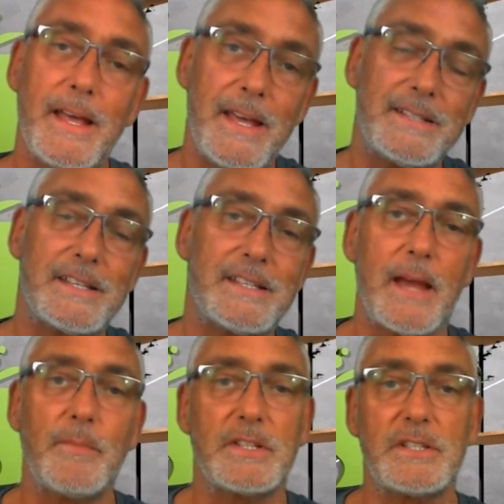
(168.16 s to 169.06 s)
It's the
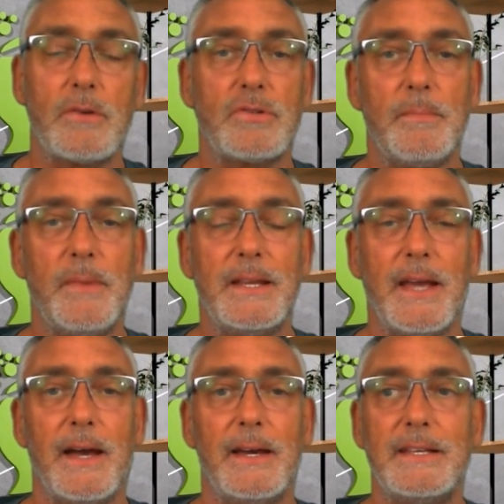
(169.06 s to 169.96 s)
same with social
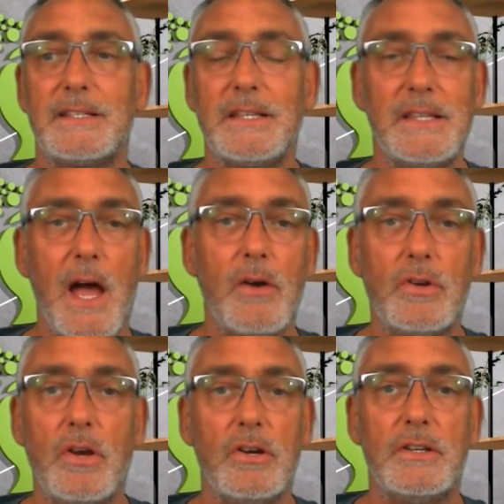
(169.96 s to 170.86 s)
media. It's no
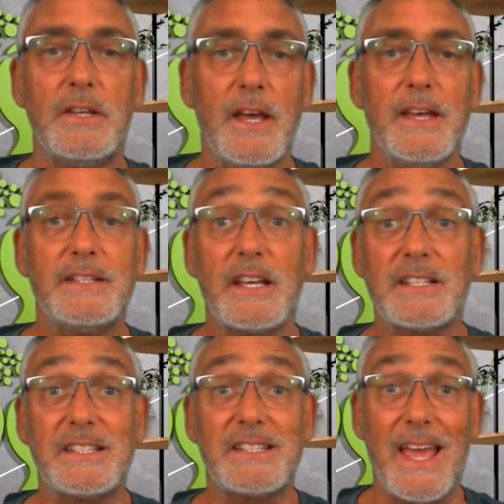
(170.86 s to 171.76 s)
good
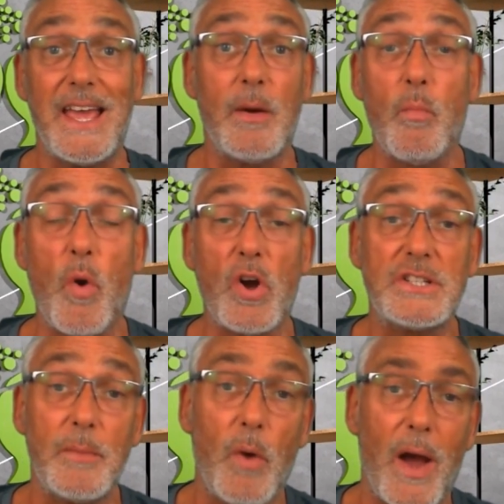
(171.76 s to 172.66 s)
just sitting and
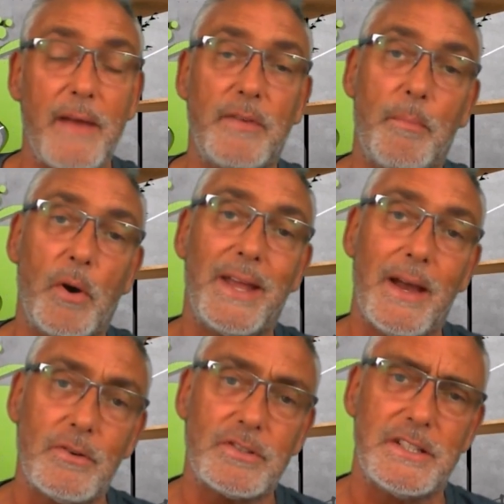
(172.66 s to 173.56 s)
watching what everybody
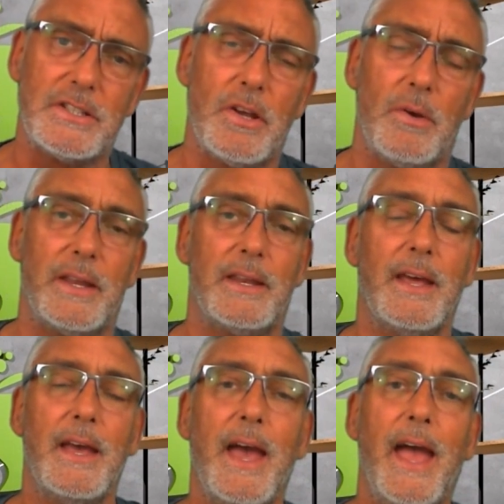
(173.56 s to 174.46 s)
else is doing.
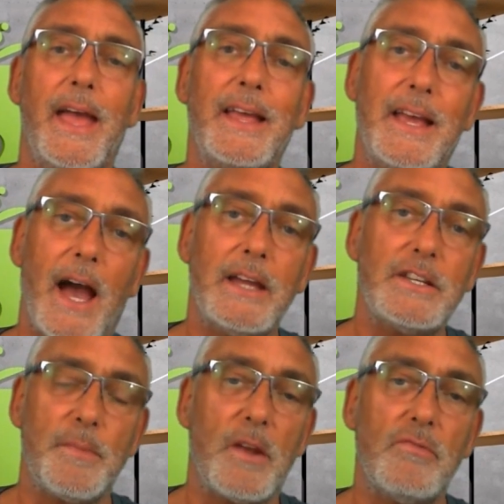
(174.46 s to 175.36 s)

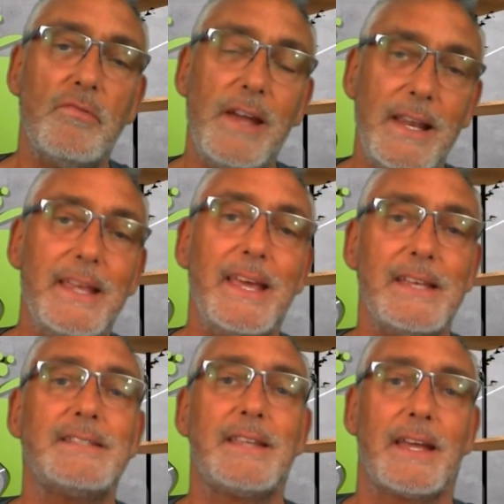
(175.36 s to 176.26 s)
Engagement really
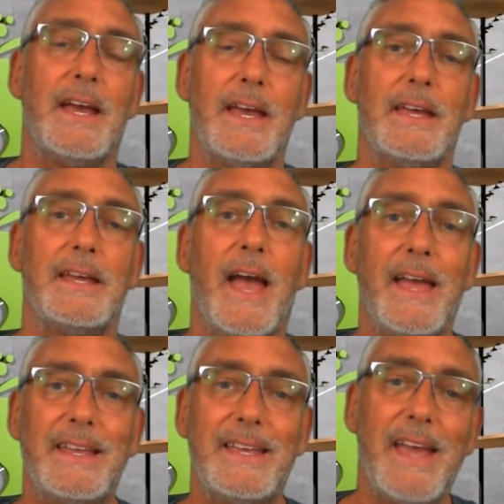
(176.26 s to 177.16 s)
is the key.
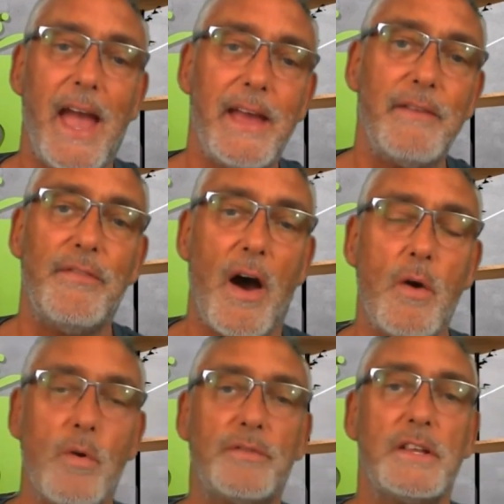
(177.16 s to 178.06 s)
Get
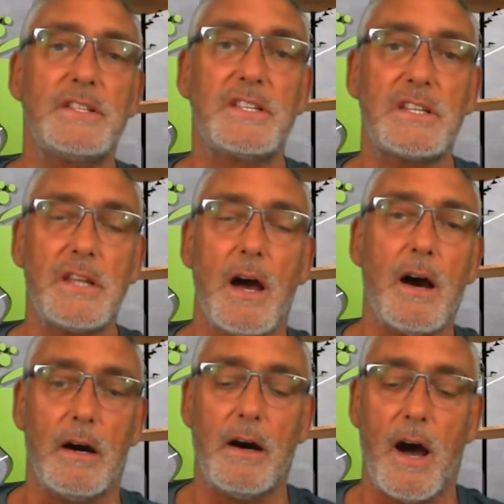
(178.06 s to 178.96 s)
involved and
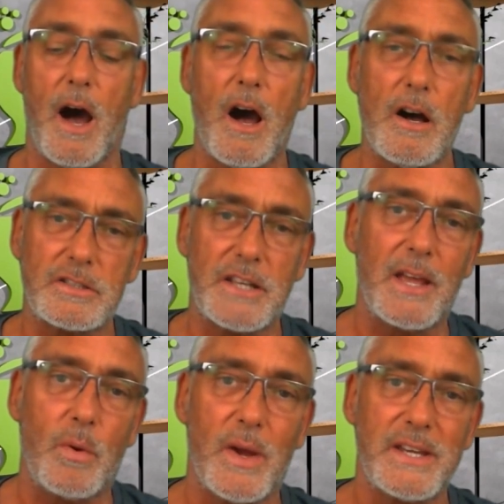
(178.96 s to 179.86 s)
start
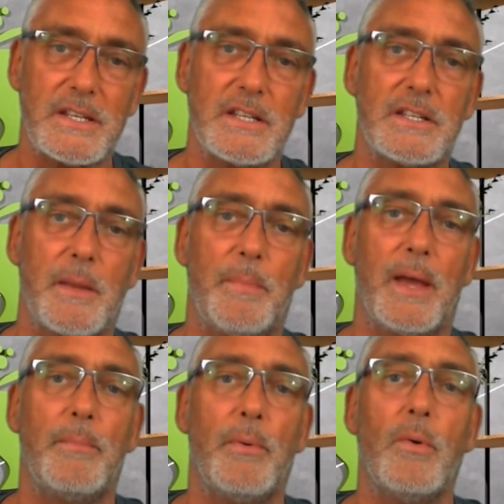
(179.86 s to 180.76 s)
asking questions to
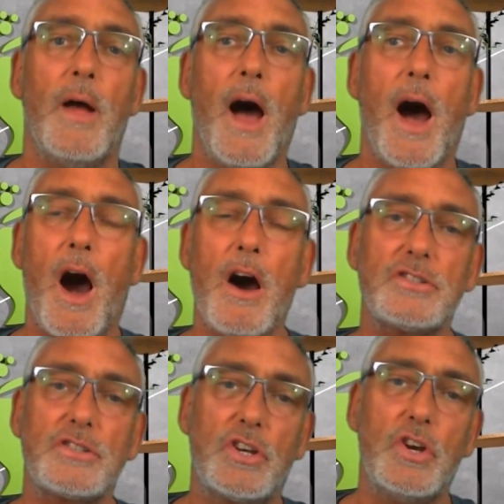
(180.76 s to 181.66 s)
people.
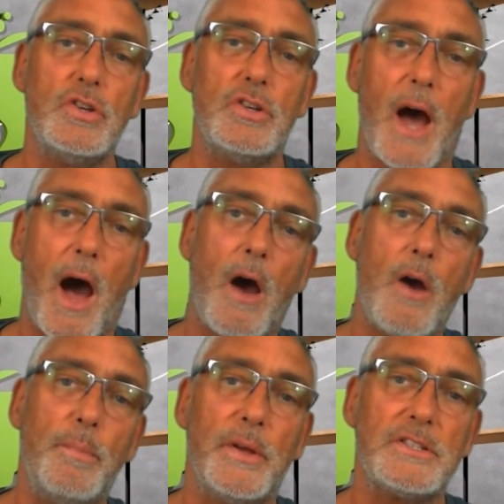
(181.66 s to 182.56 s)
Ask good,
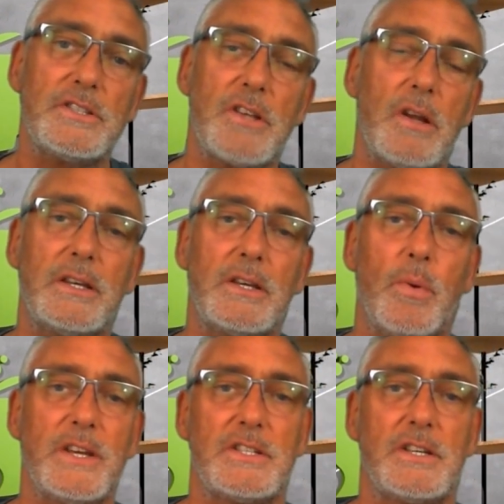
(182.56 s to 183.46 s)
open, solid
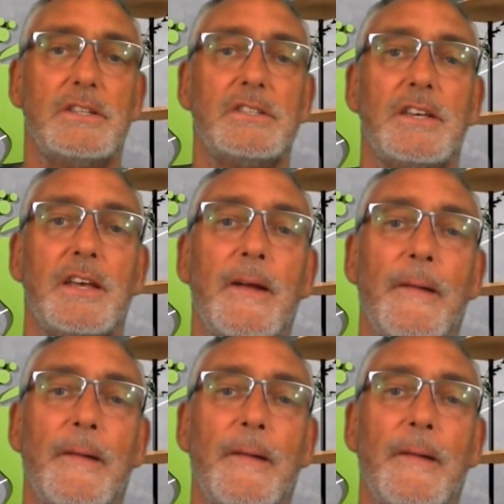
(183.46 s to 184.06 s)
questions